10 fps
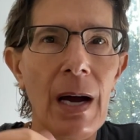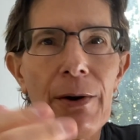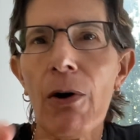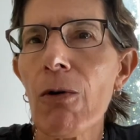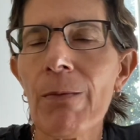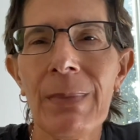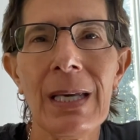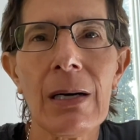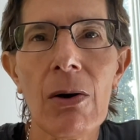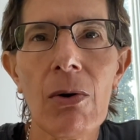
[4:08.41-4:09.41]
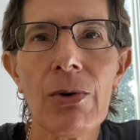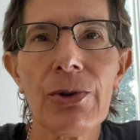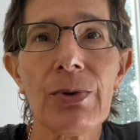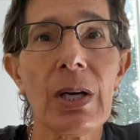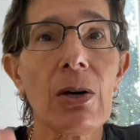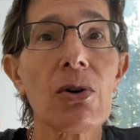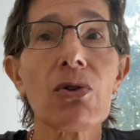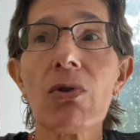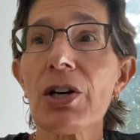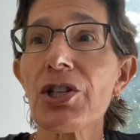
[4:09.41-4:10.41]
oatmeal. You can
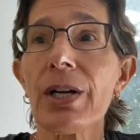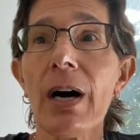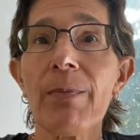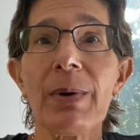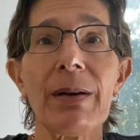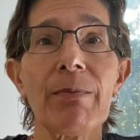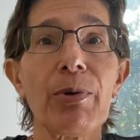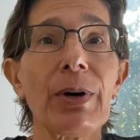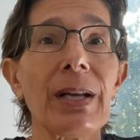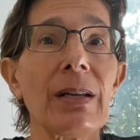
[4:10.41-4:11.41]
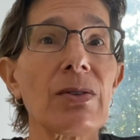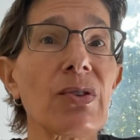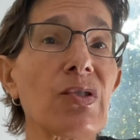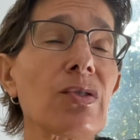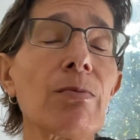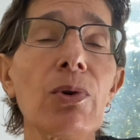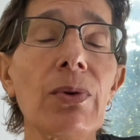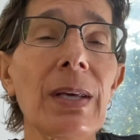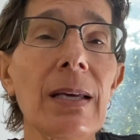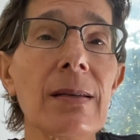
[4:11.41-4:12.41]
crush it up and put it into
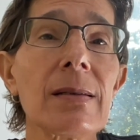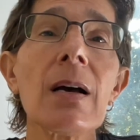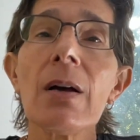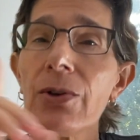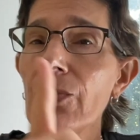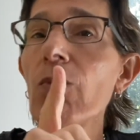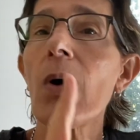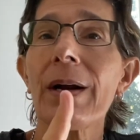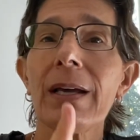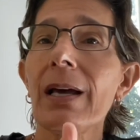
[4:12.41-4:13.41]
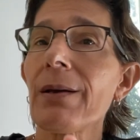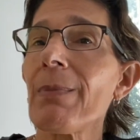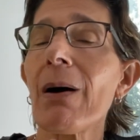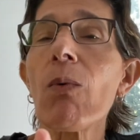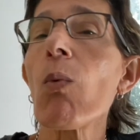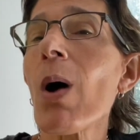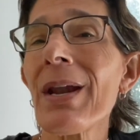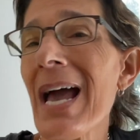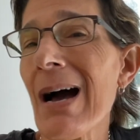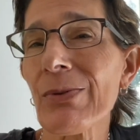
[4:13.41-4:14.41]
smoothies. You want to get about 1
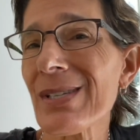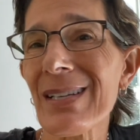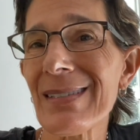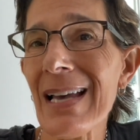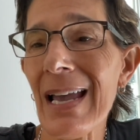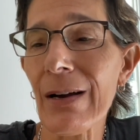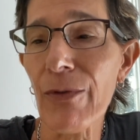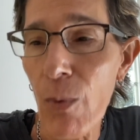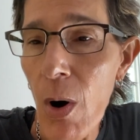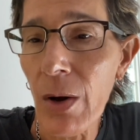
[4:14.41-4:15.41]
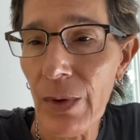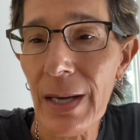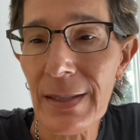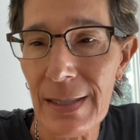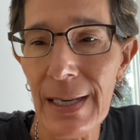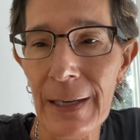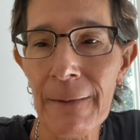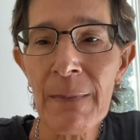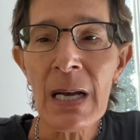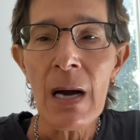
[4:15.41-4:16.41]
ounce a day of walnuts in.
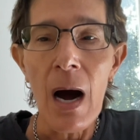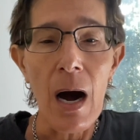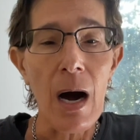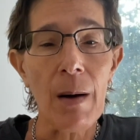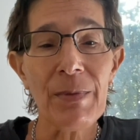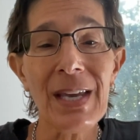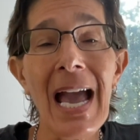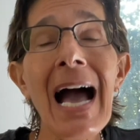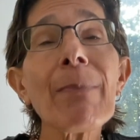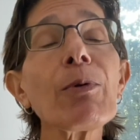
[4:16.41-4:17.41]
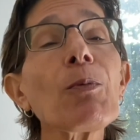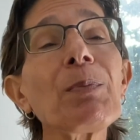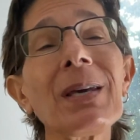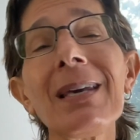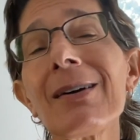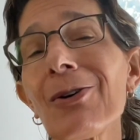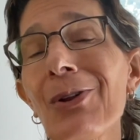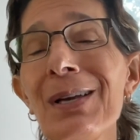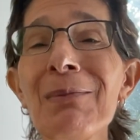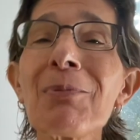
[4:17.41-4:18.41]
The apple peel,
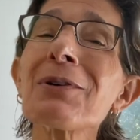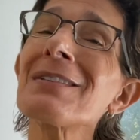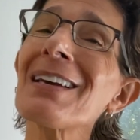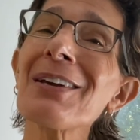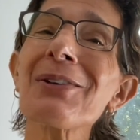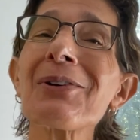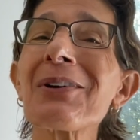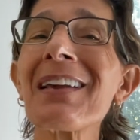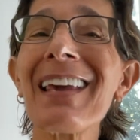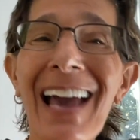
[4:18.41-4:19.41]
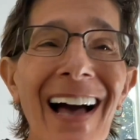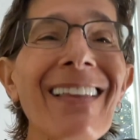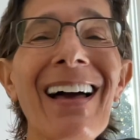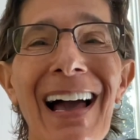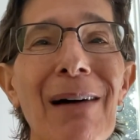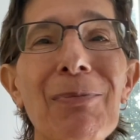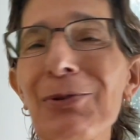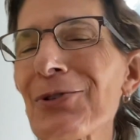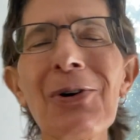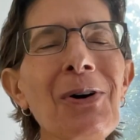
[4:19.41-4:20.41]
in particular, gala apples.
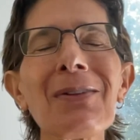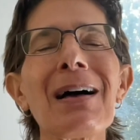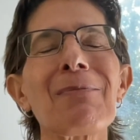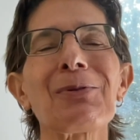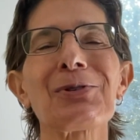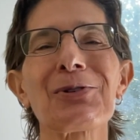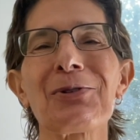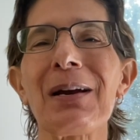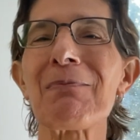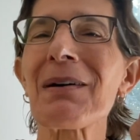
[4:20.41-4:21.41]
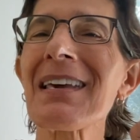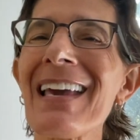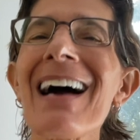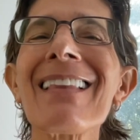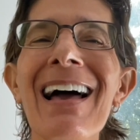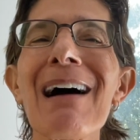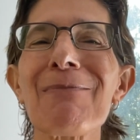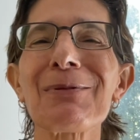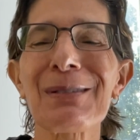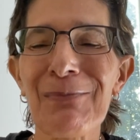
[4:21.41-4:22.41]
All apples are great, but gala
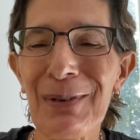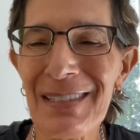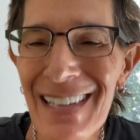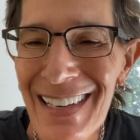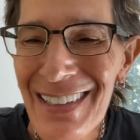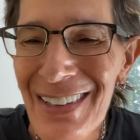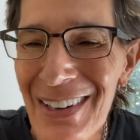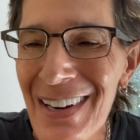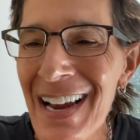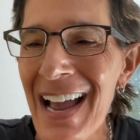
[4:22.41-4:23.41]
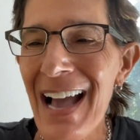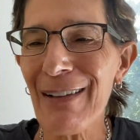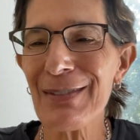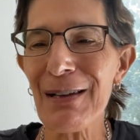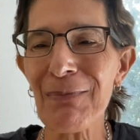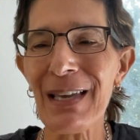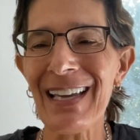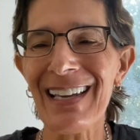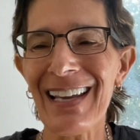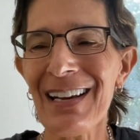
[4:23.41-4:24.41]
apples in particular have something
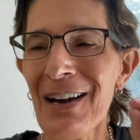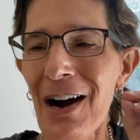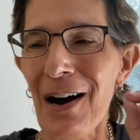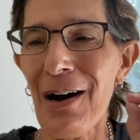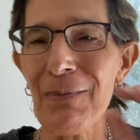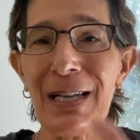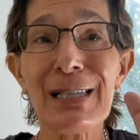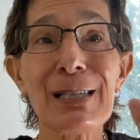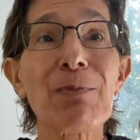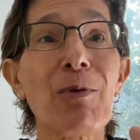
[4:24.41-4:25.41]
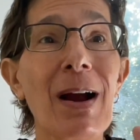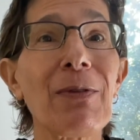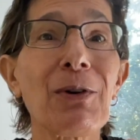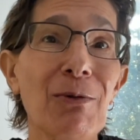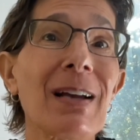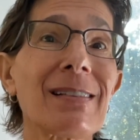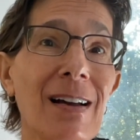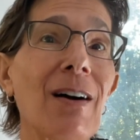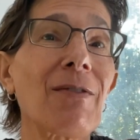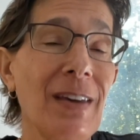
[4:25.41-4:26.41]
in it that spread the risk
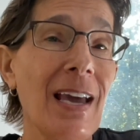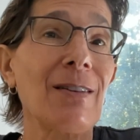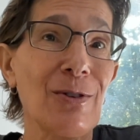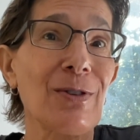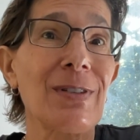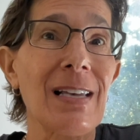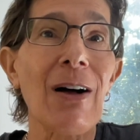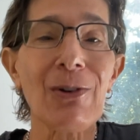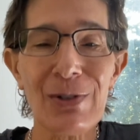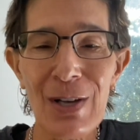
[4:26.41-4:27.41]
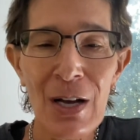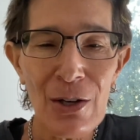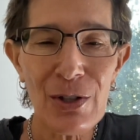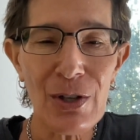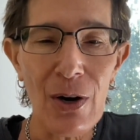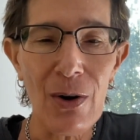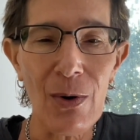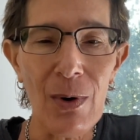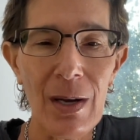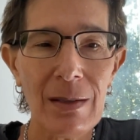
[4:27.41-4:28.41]
of cancer cells.
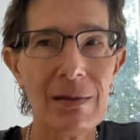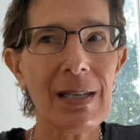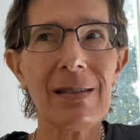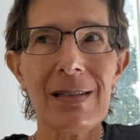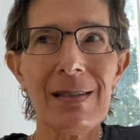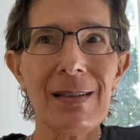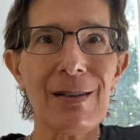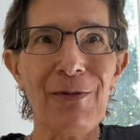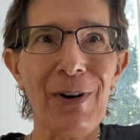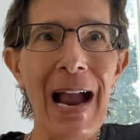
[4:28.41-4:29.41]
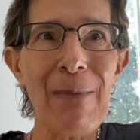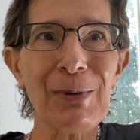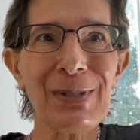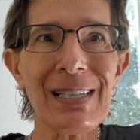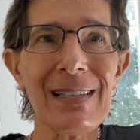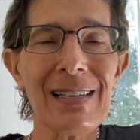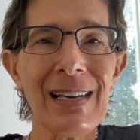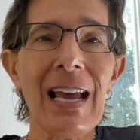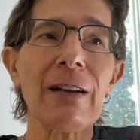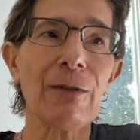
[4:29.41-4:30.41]
So 'tis the season for apple season,
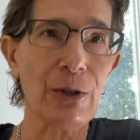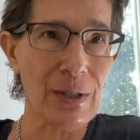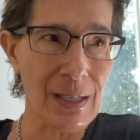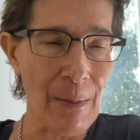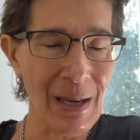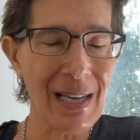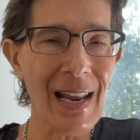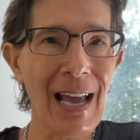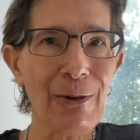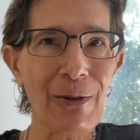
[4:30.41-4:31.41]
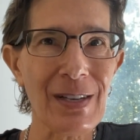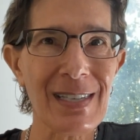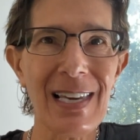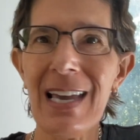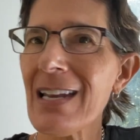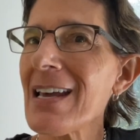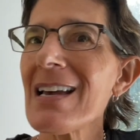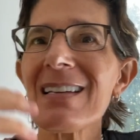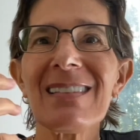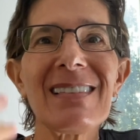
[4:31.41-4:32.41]
and if your stomach can handle the skin,
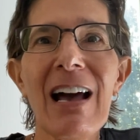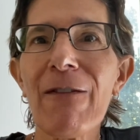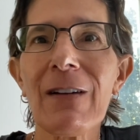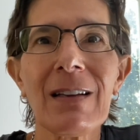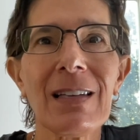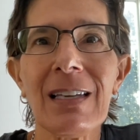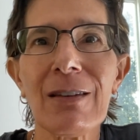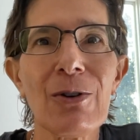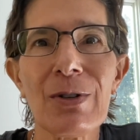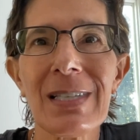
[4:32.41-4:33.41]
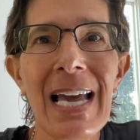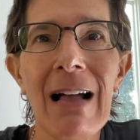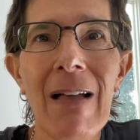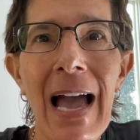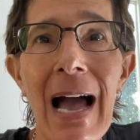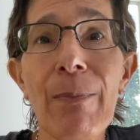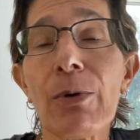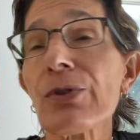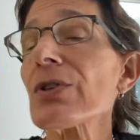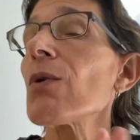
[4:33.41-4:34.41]
definitely eat those gala
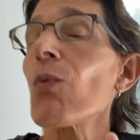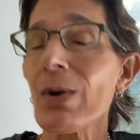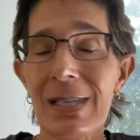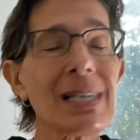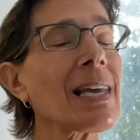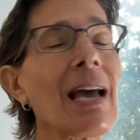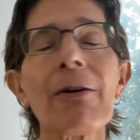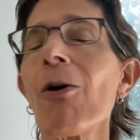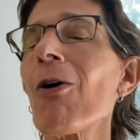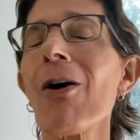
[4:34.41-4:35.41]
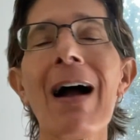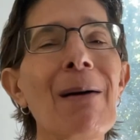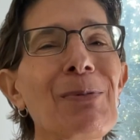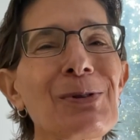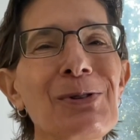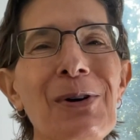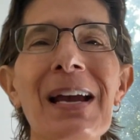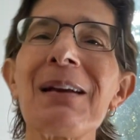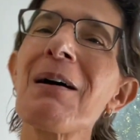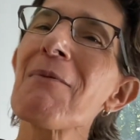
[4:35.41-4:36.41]
apples. Once again, all apples
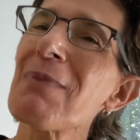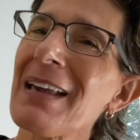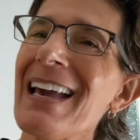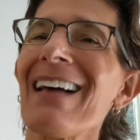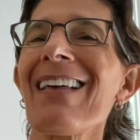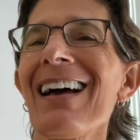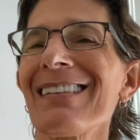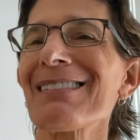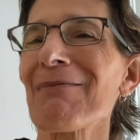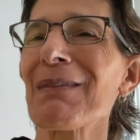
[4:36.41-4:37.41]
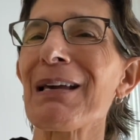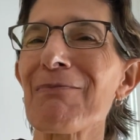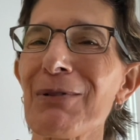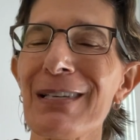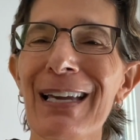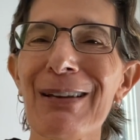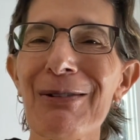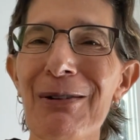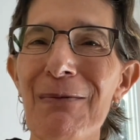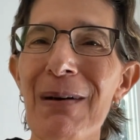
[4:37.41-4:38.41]
great, but gala has something in
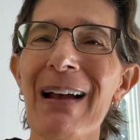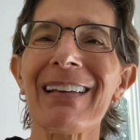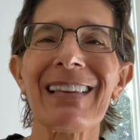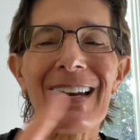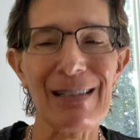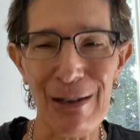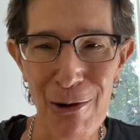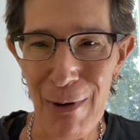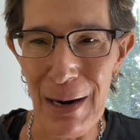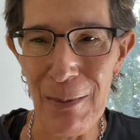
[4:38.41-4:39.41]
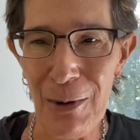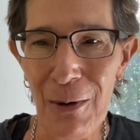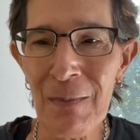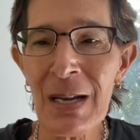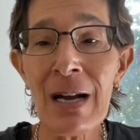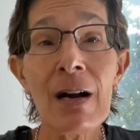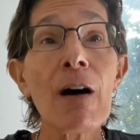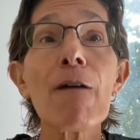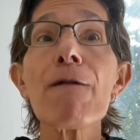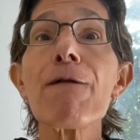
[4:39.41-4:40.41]
particular about it that is incredible.
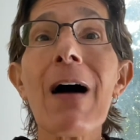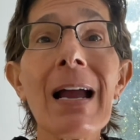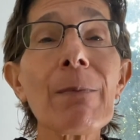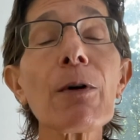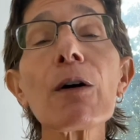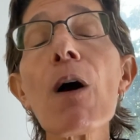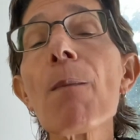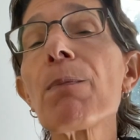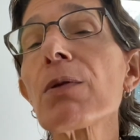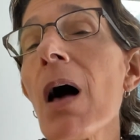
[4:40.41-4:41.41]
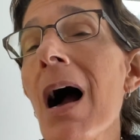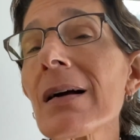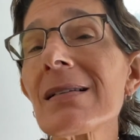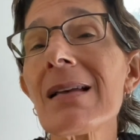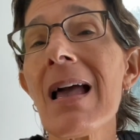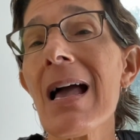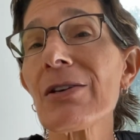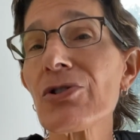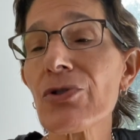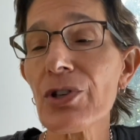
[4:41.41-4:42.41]
Fiber blocks
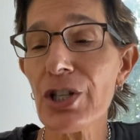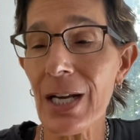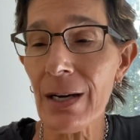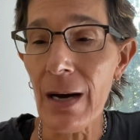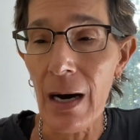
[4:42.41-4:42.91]
estrogen